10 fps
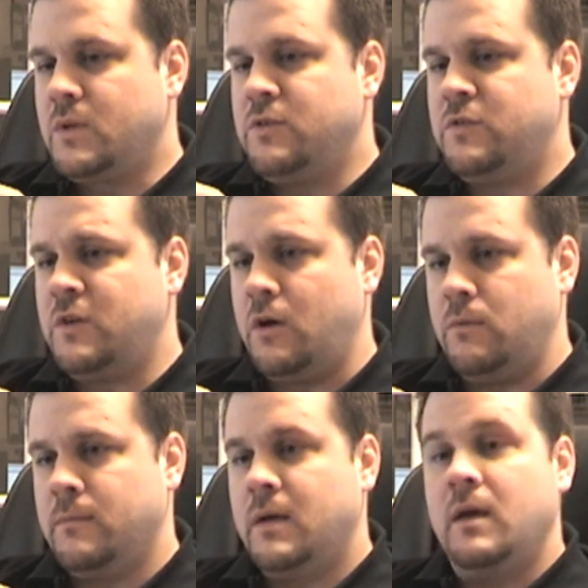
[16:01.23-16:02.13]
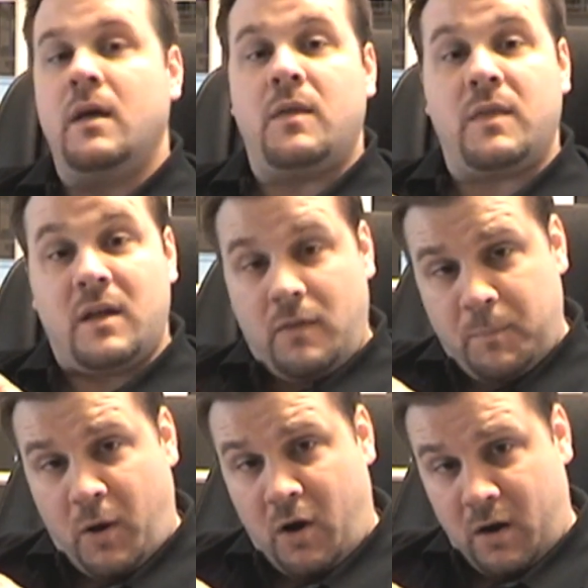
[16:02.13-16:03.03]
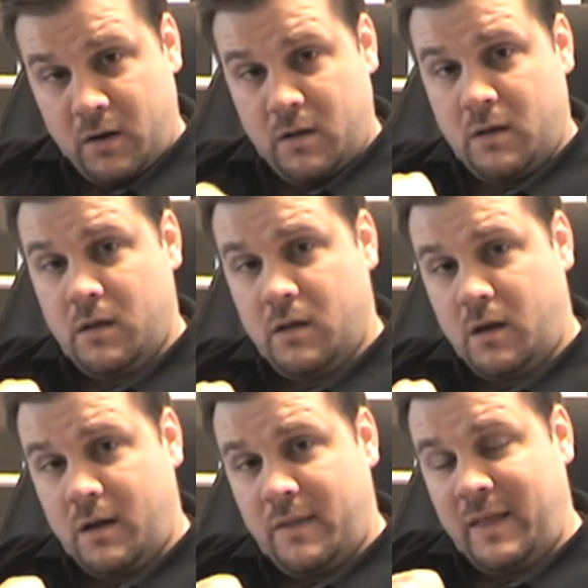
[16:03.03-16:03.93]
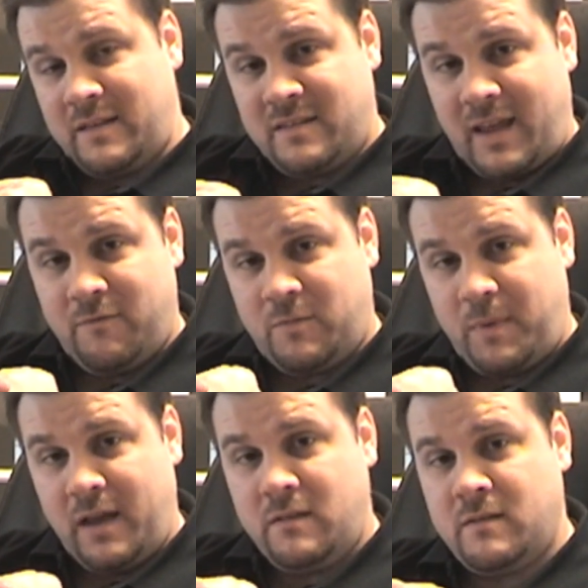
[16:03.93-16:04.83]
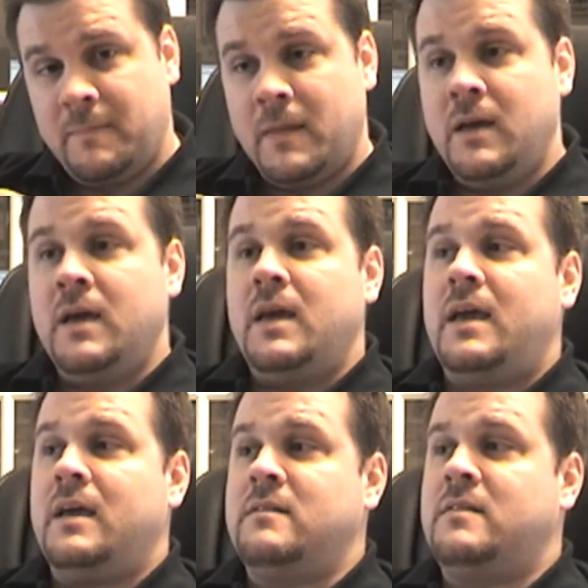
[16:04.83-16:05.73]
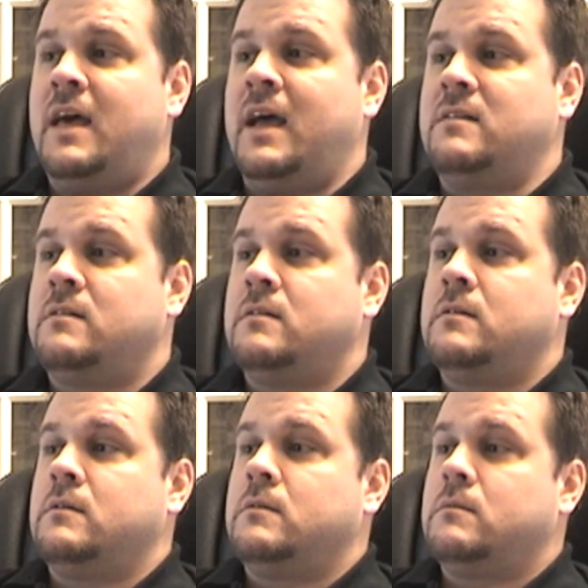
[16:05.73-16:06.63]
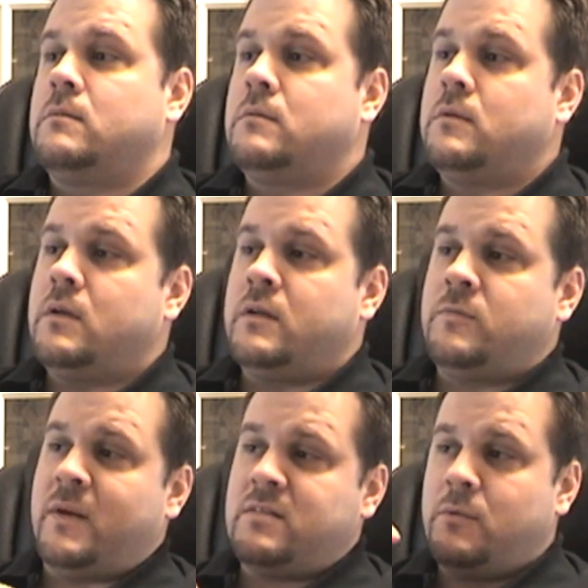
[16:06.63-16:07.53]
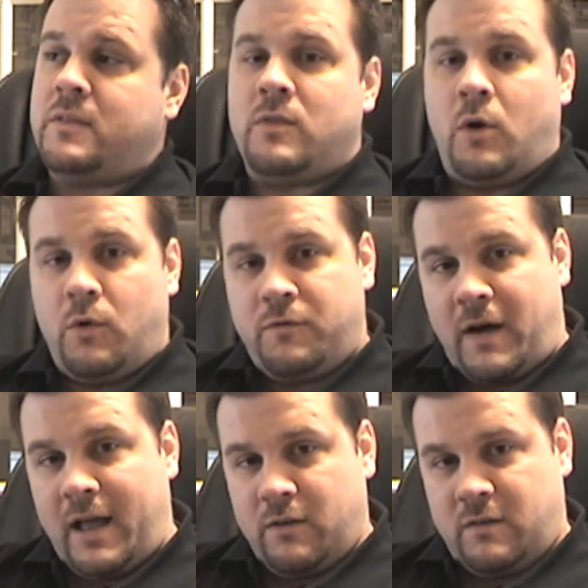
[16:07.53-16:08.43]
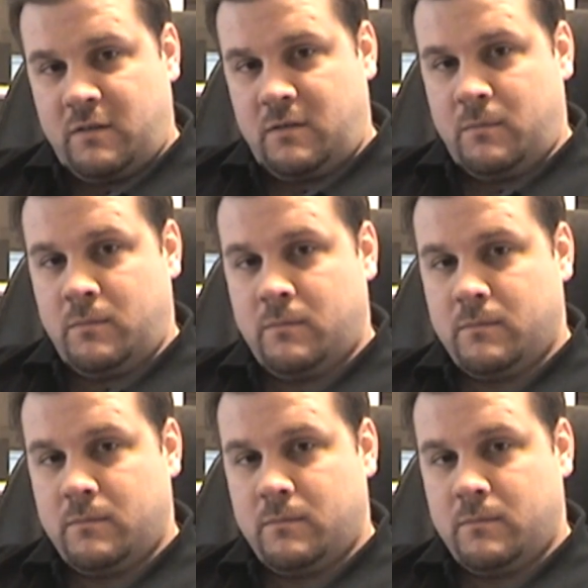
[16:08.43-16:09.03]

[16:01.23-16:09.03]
So the other part that saved space is that, especially within the whole file system